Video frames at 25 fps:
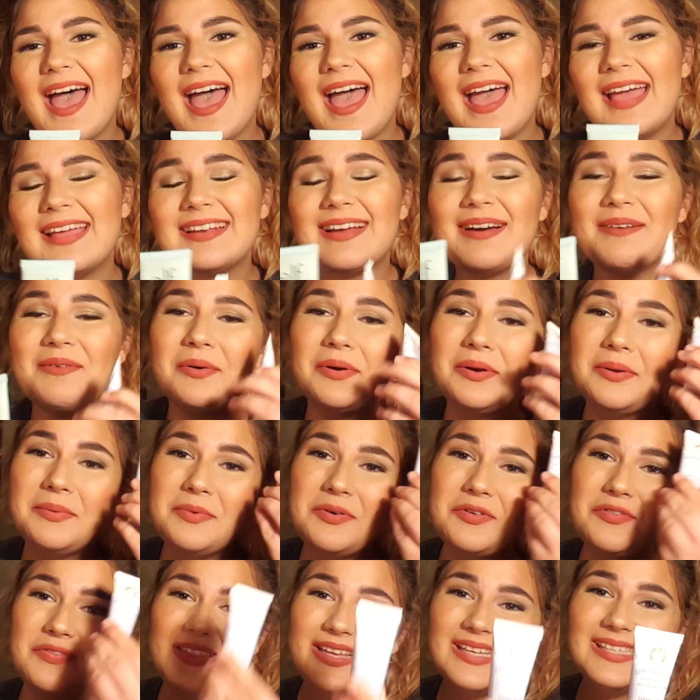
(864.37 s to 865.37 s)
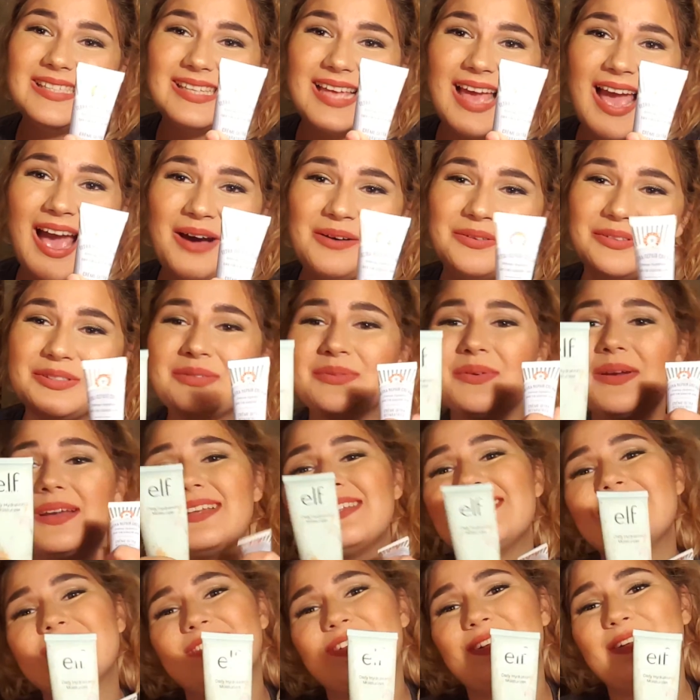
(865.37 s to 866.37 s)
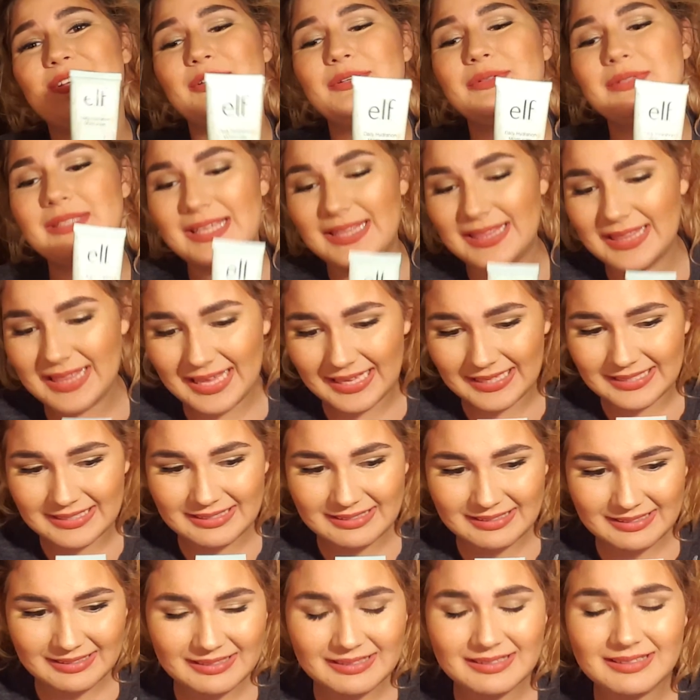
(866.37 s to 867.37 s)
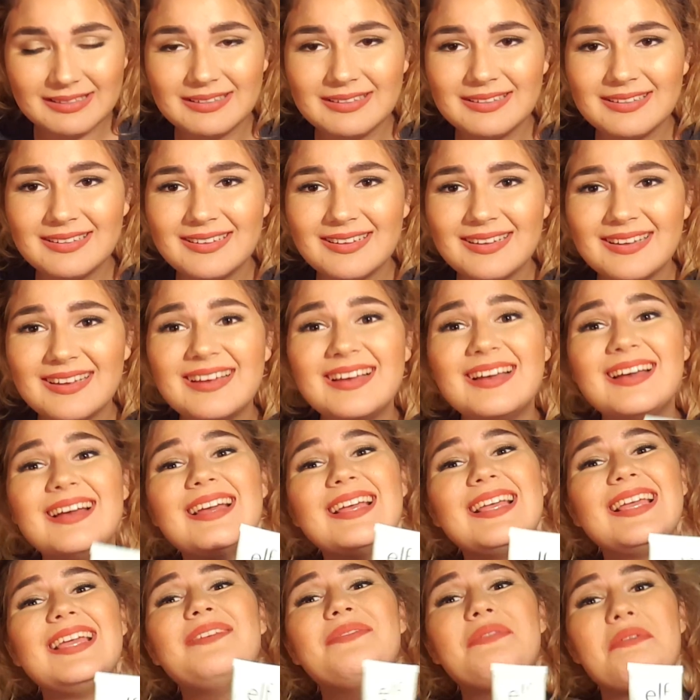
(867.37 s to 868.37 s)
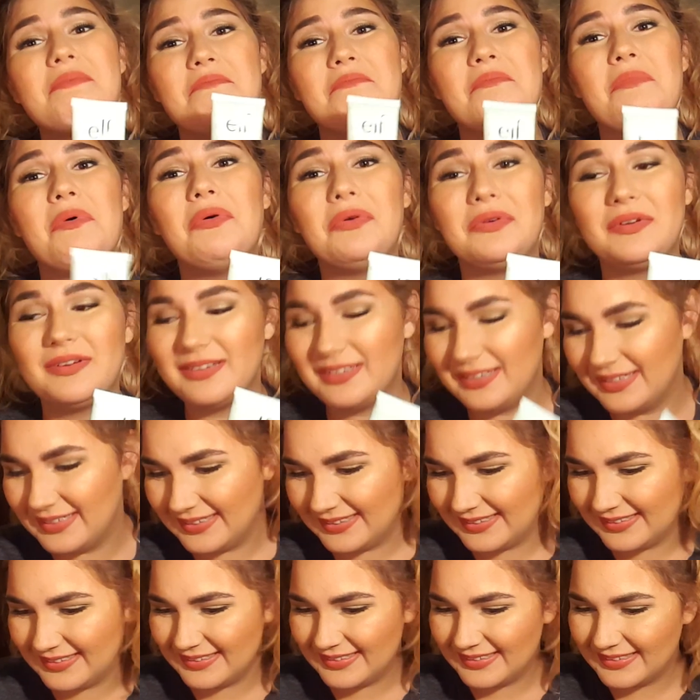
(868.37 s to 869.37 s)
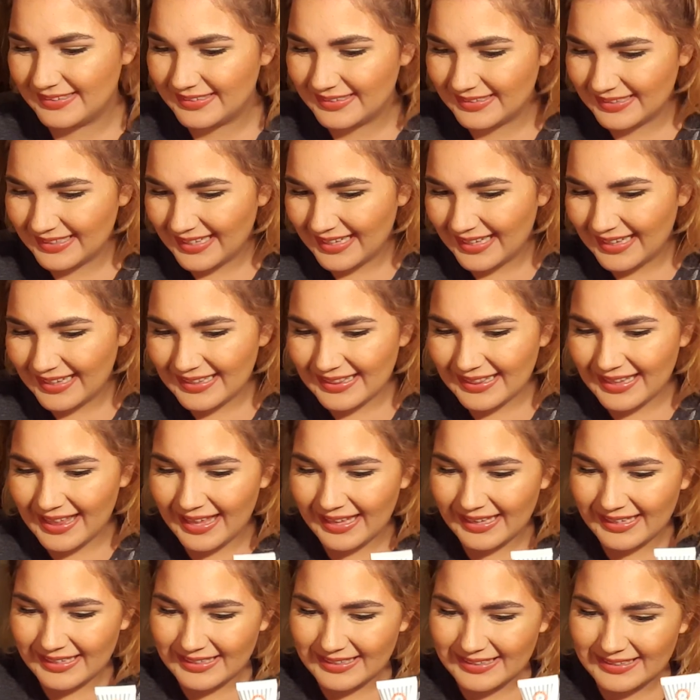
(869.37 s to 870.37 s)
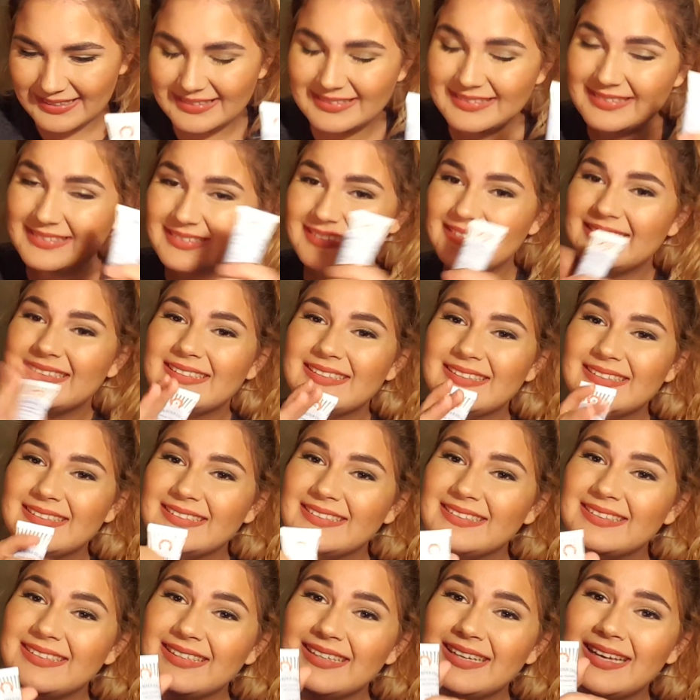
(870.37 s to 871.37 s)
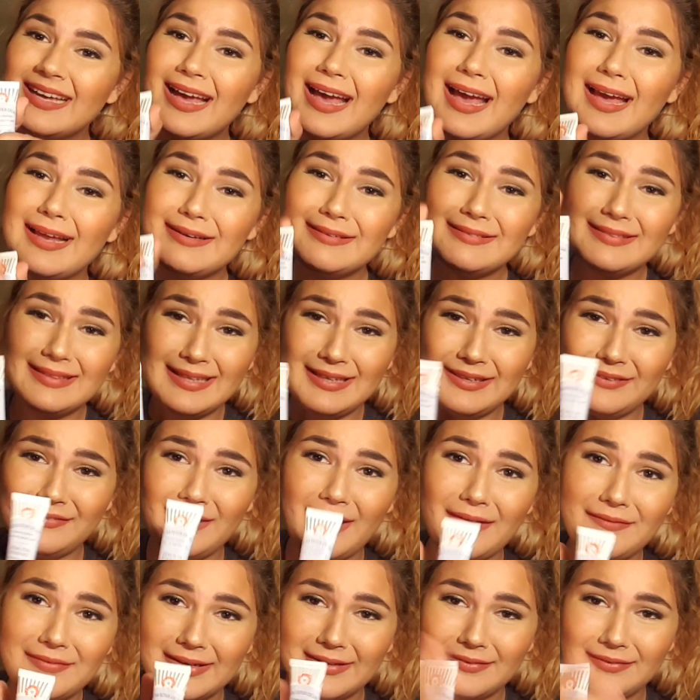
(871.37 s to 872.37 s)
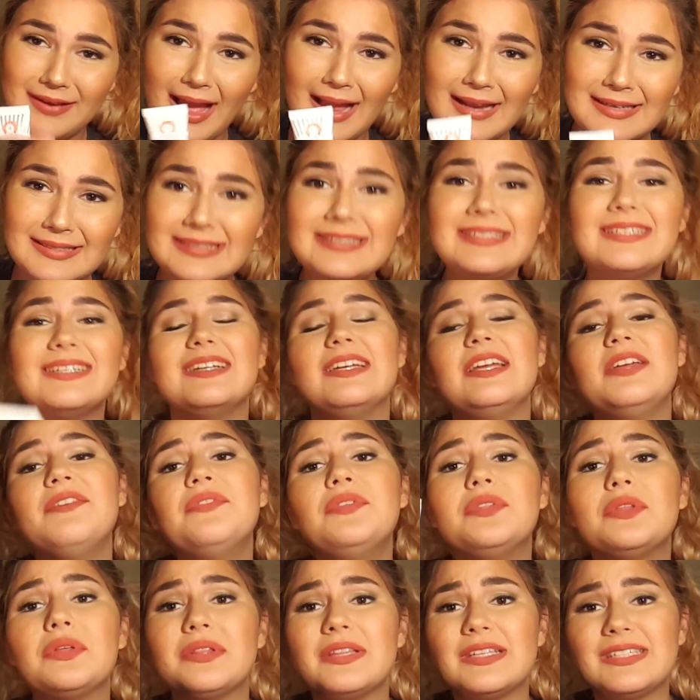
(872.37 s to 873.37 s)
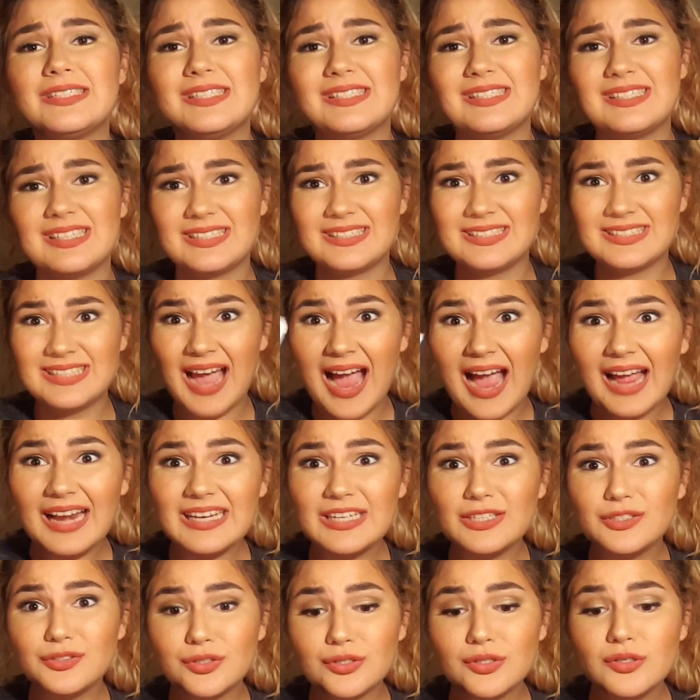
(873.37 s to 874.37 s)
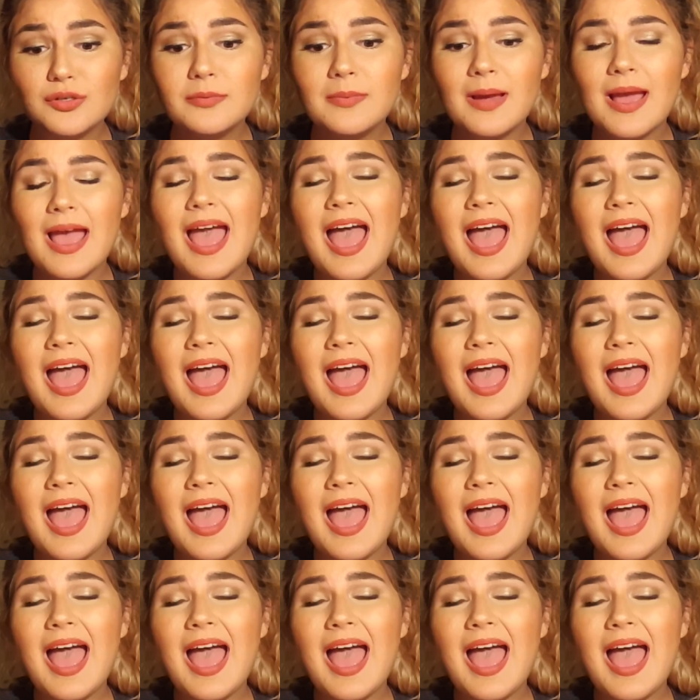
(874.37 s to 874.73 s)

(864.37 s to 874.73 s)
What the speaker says: And I want to move this out so I can start using this even more. Like, I don't think you have any idea, even though this is a tiny tube,